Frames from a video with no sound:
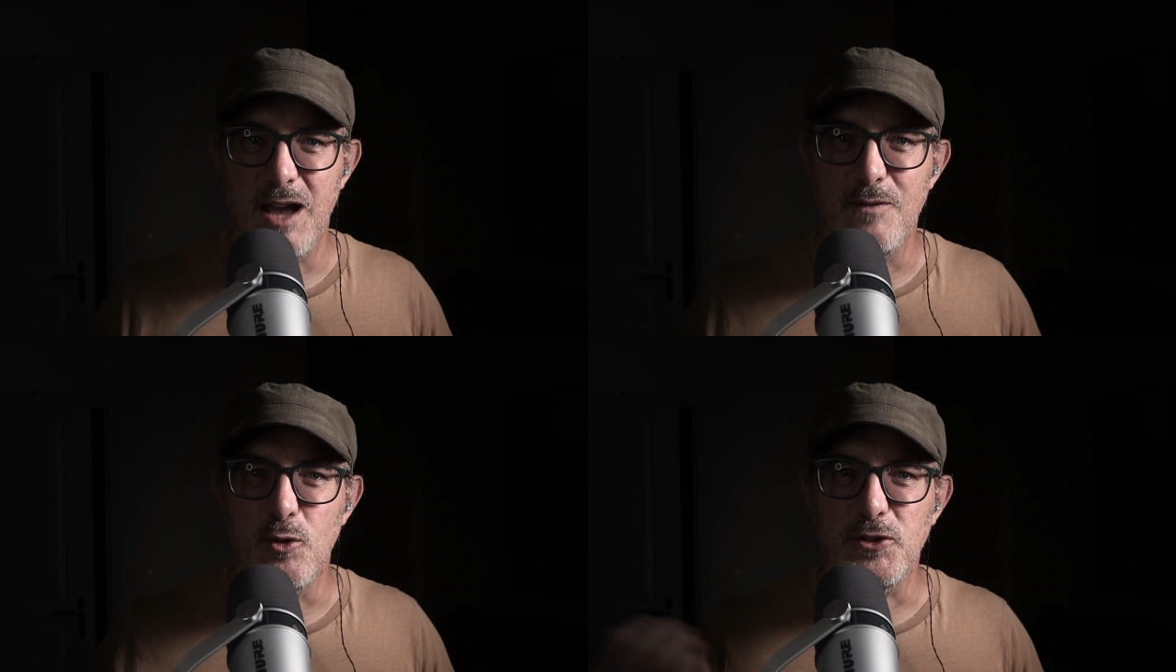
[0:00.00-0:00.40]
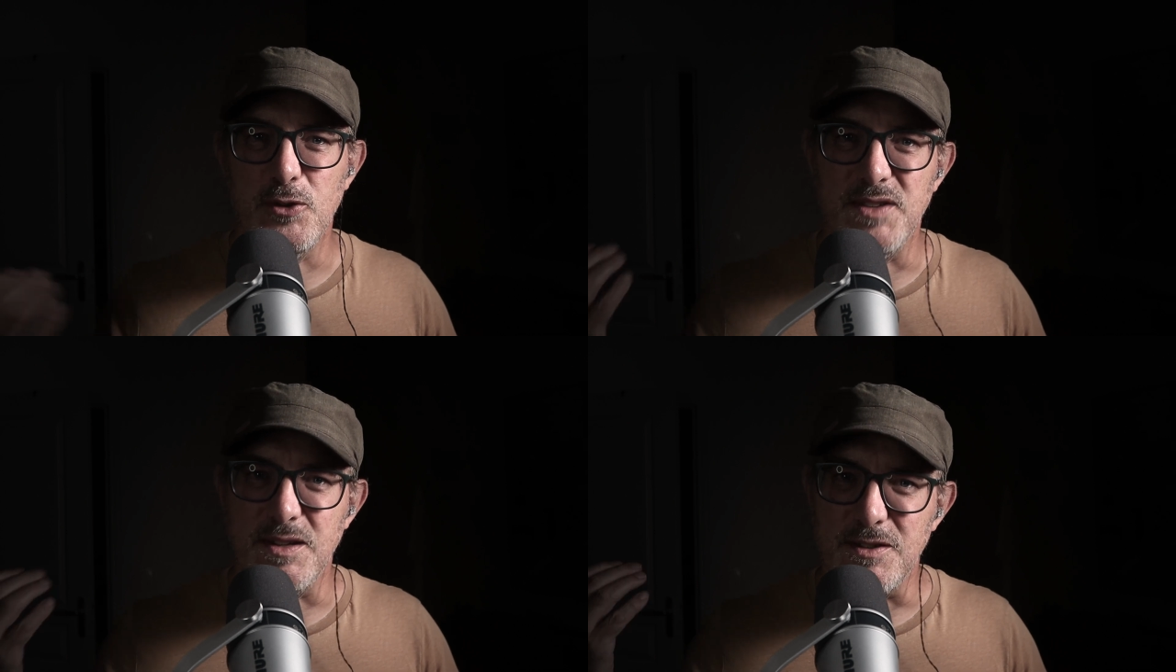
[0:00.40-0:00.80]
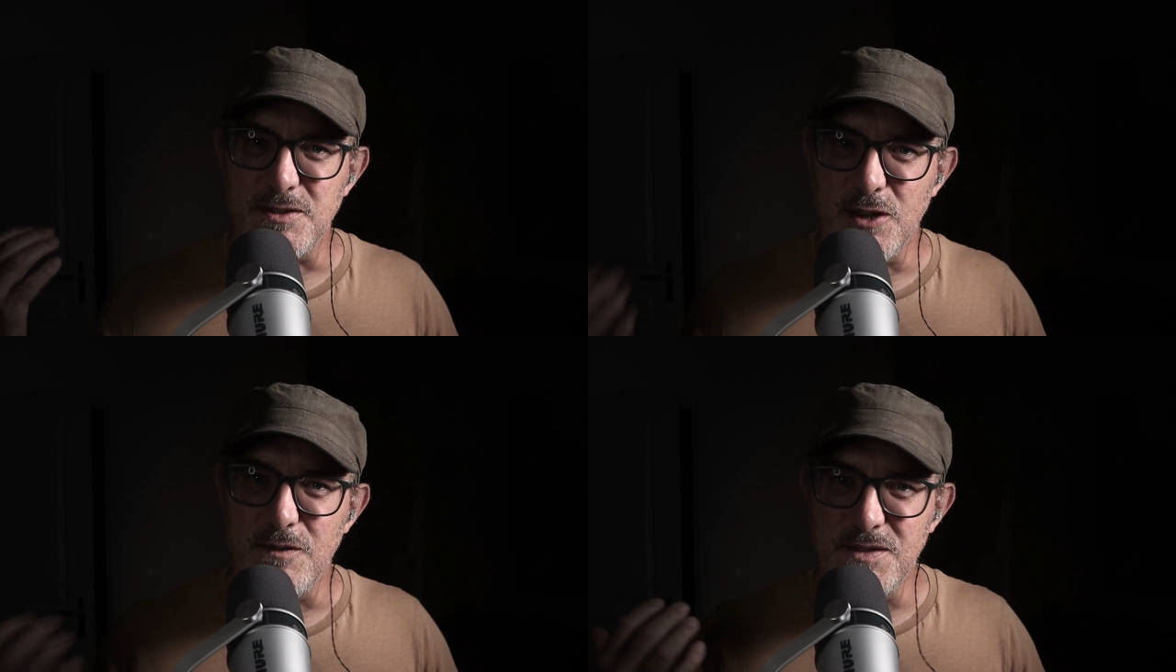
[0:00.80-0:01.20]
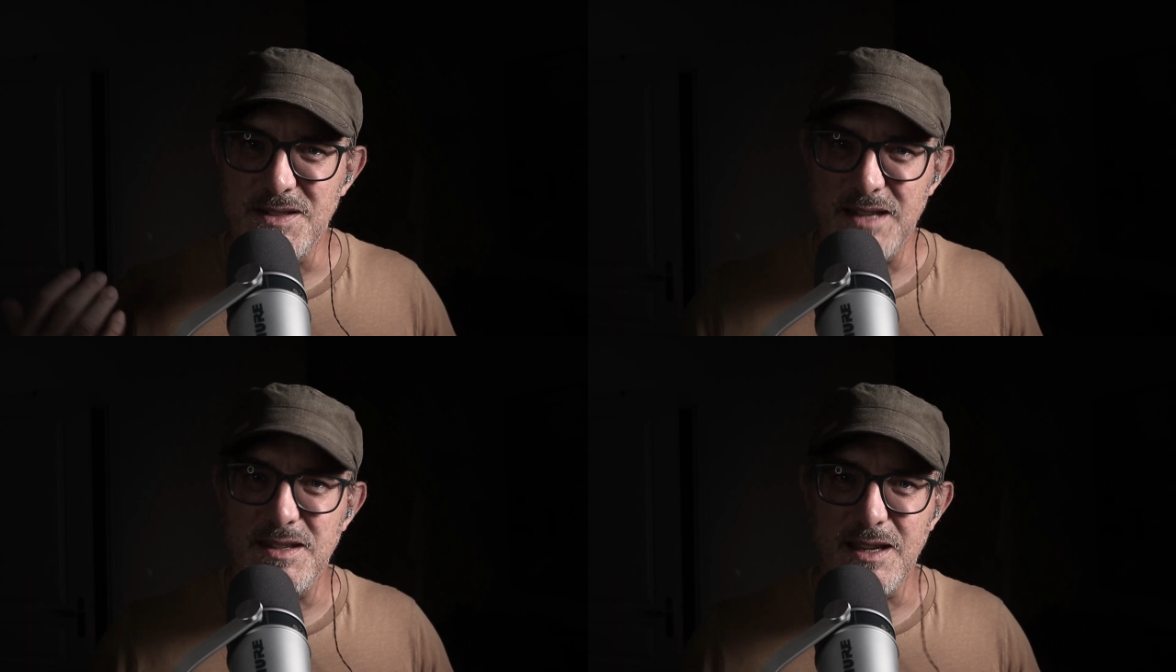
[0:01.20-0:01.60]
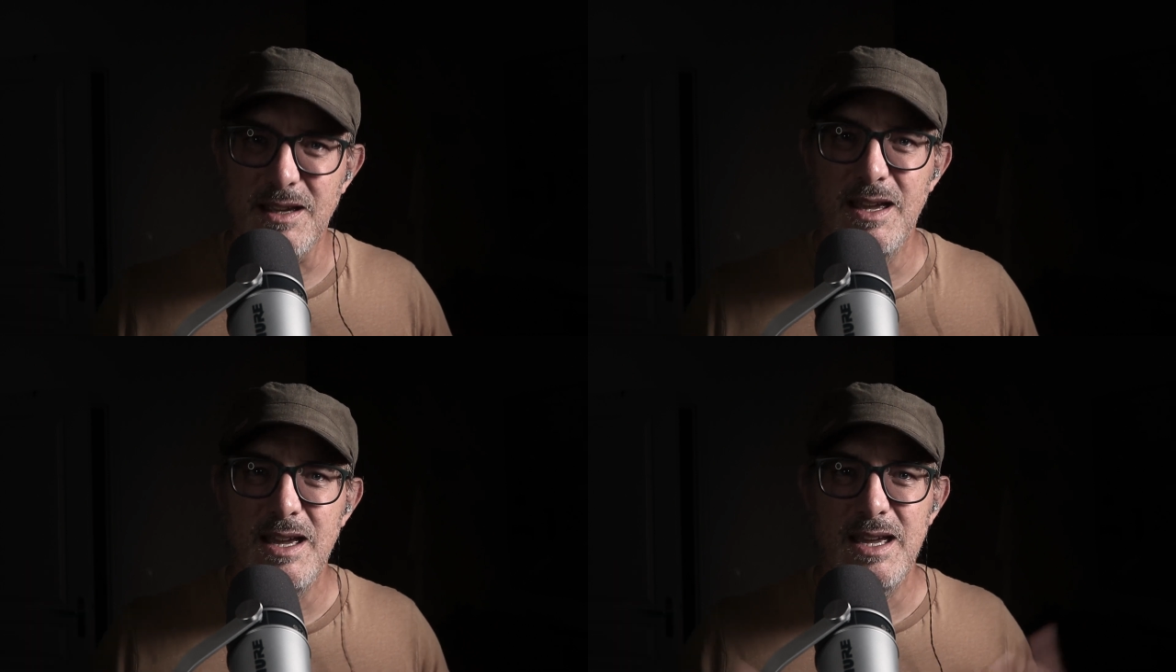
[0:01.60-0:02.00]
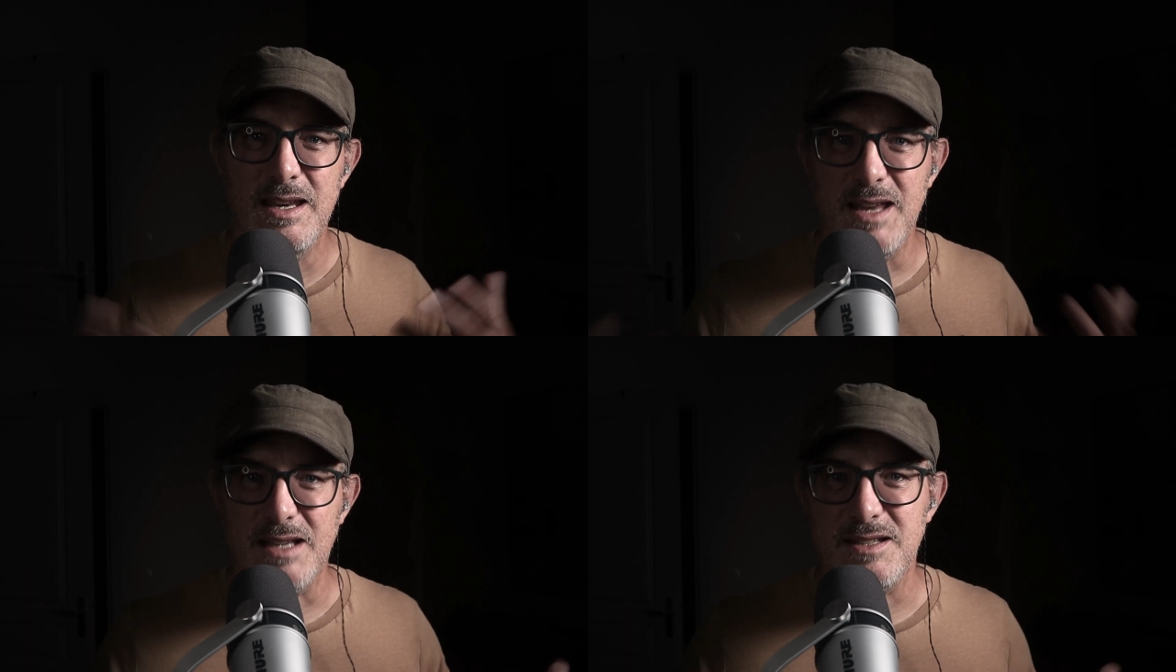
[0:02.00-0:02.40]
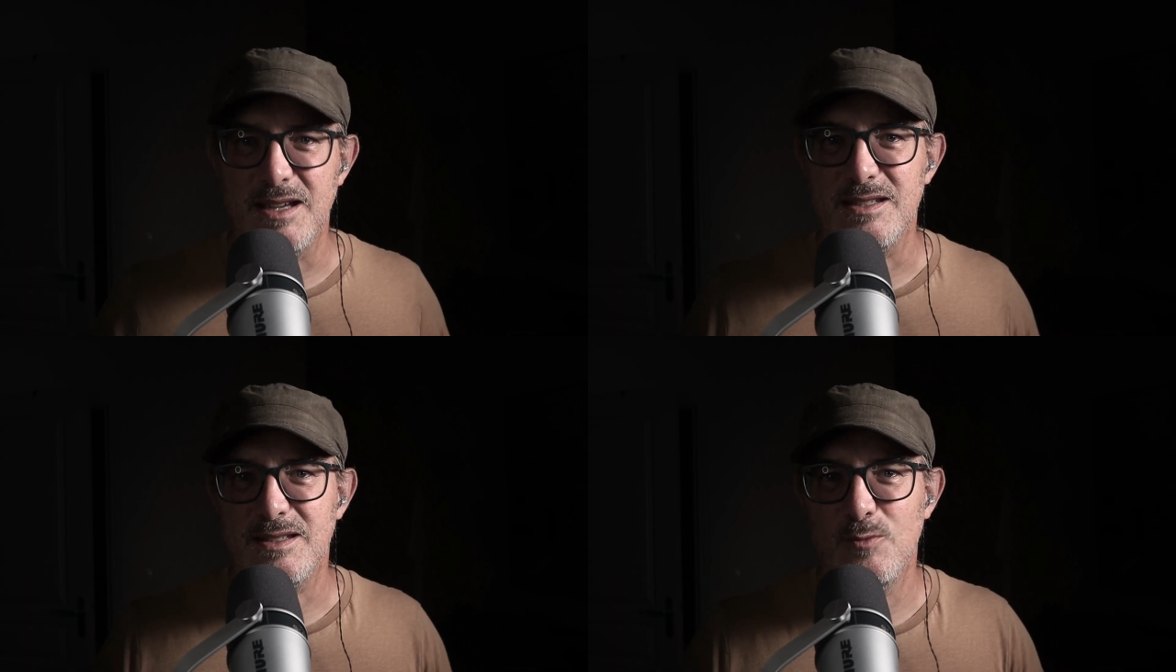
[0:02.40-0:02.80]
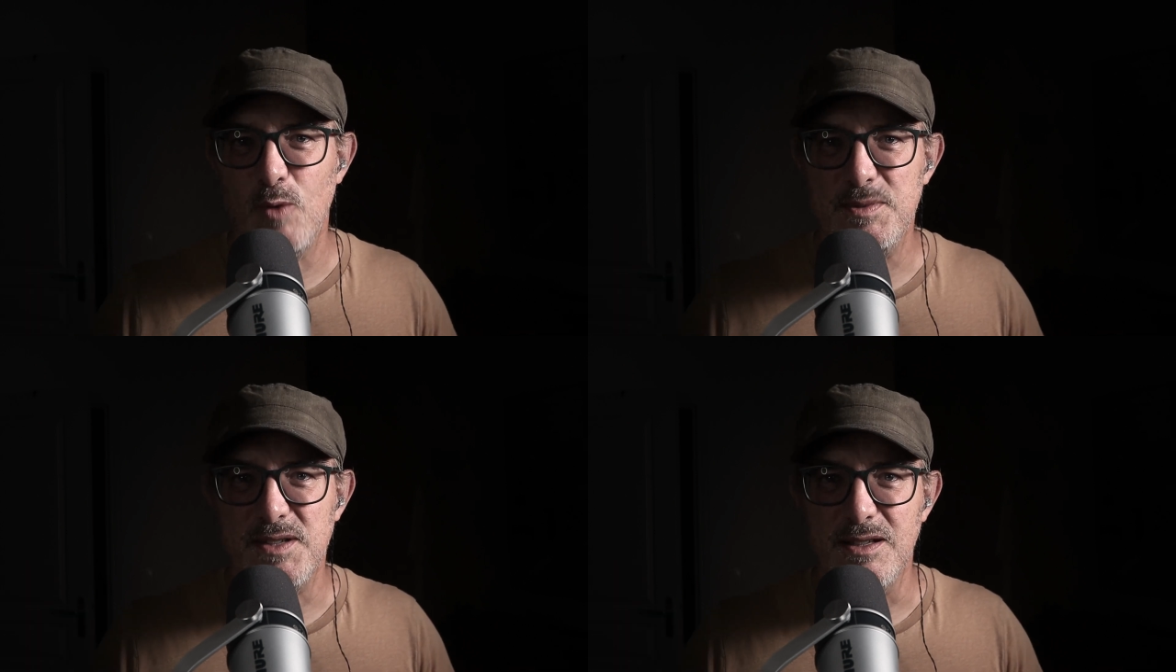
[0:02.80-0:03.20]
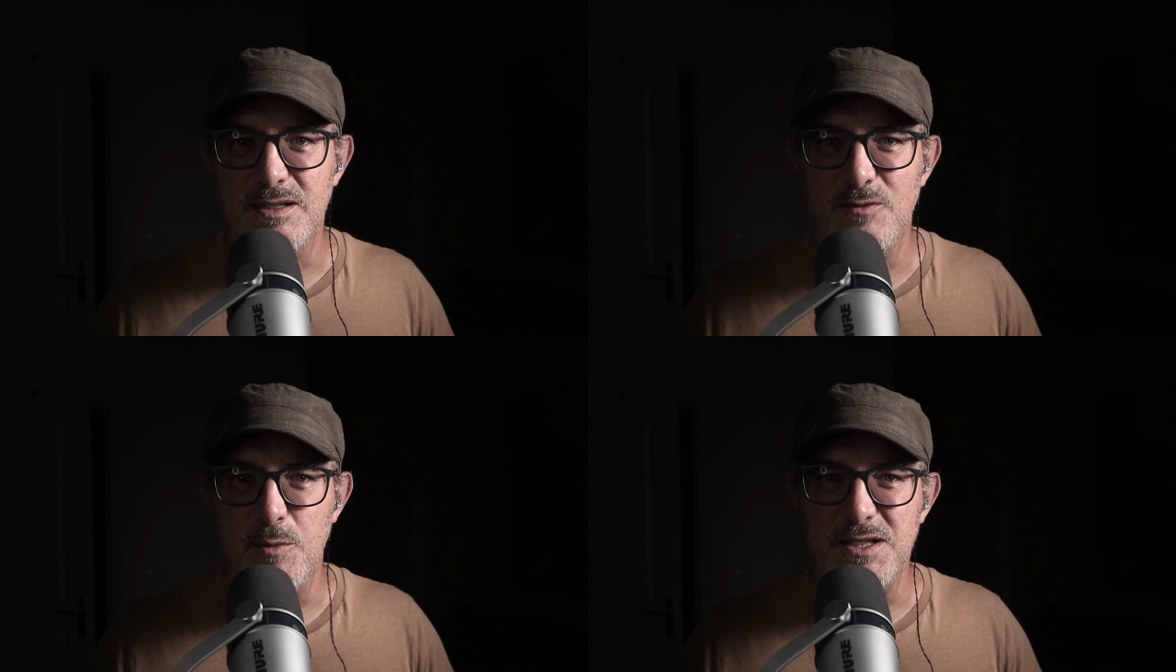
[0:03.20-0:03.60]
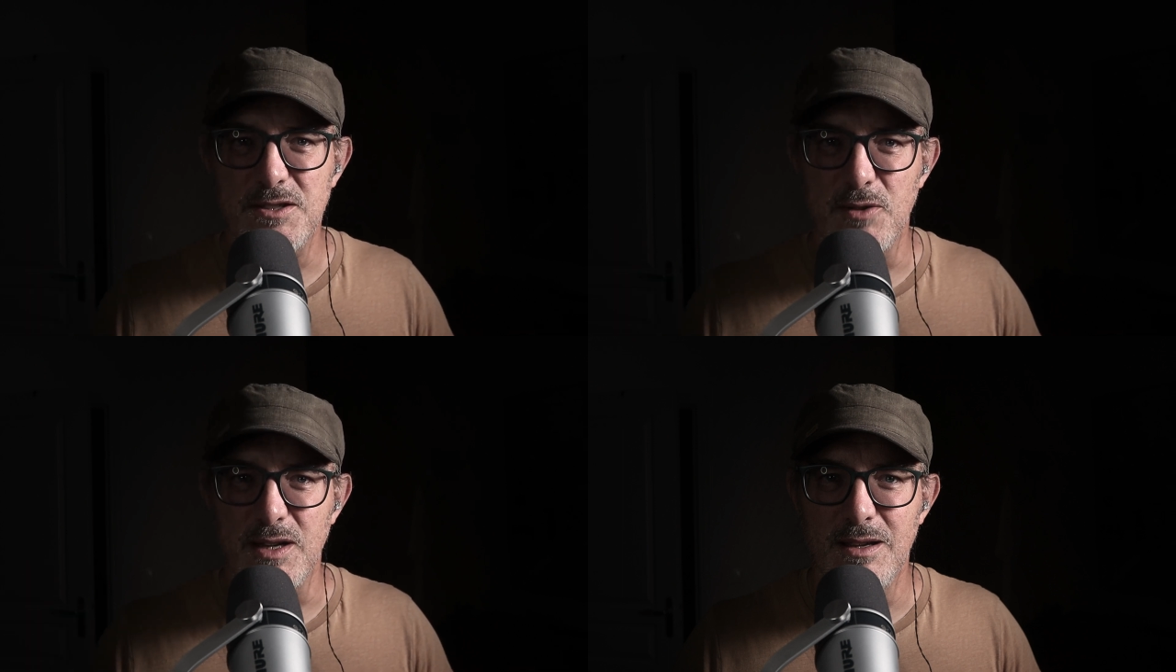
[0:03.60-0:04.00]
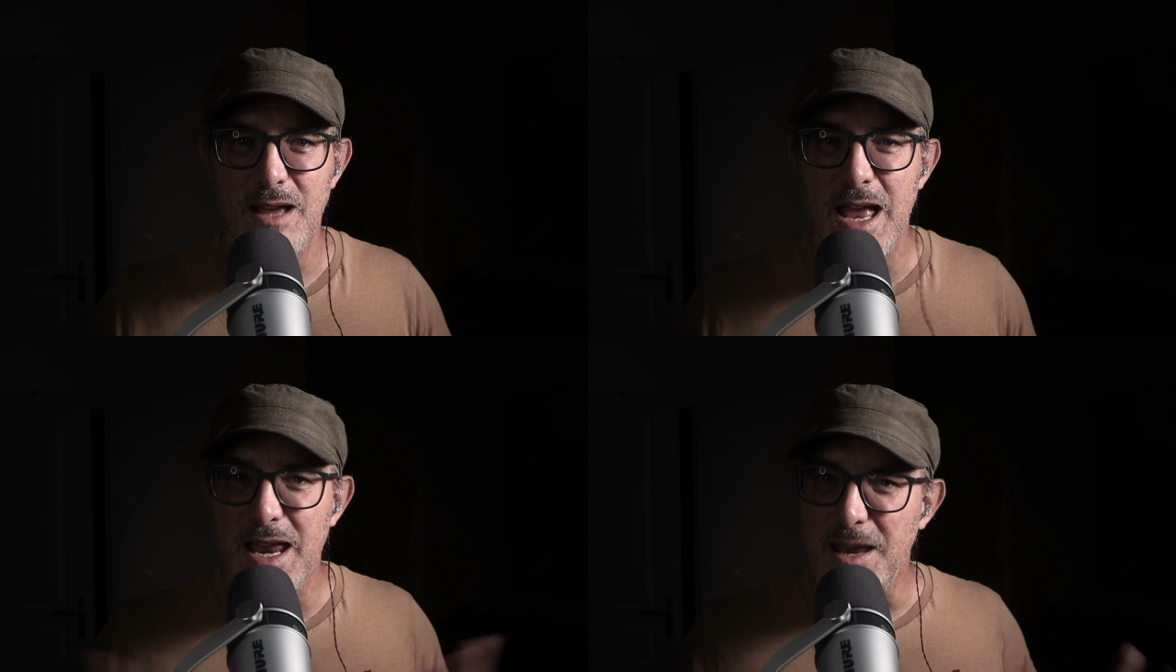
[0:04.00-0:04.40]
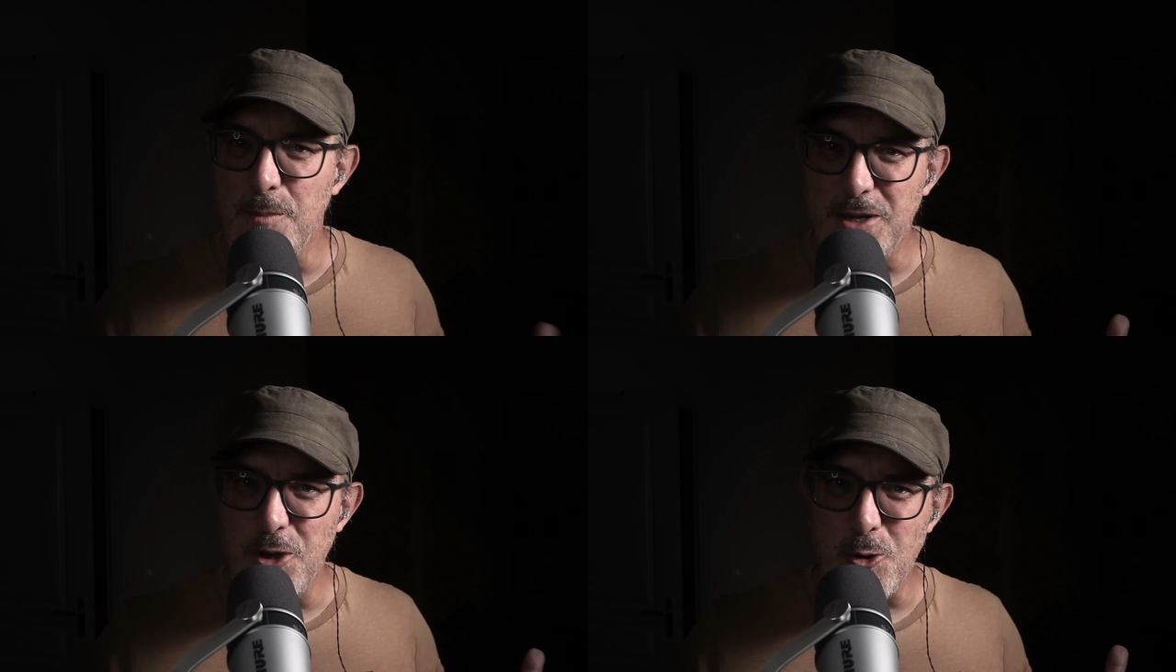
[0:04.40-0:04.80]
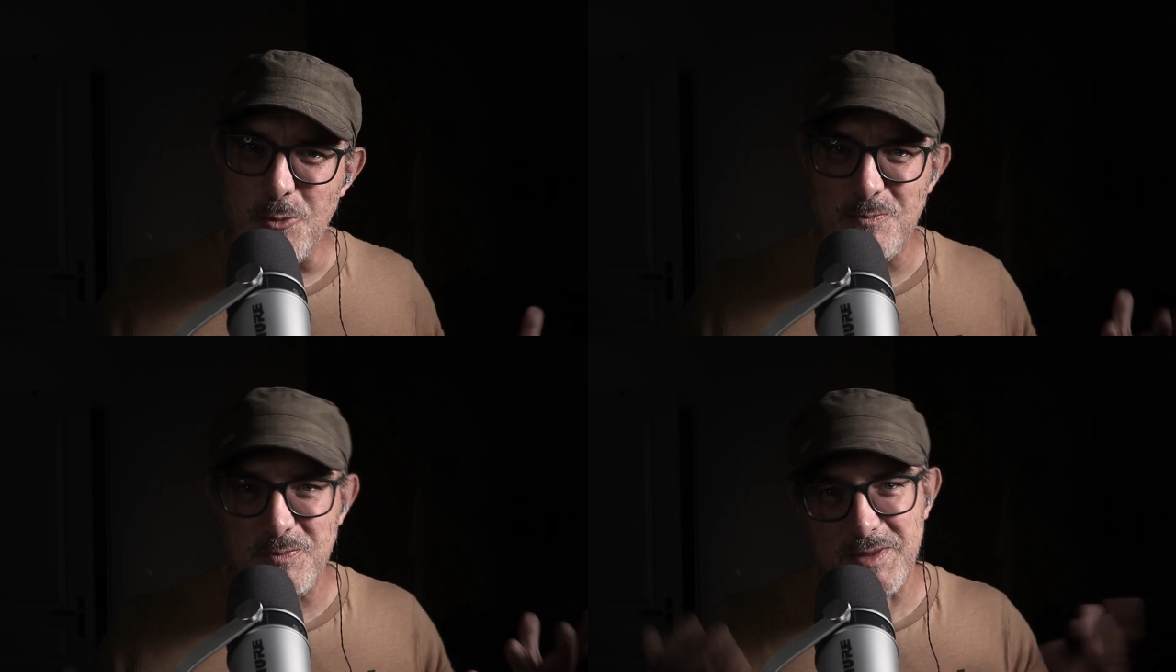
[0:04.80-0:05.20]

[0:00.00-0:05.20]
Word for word: I've also used it to serve static Next.js websites from S3. Let me know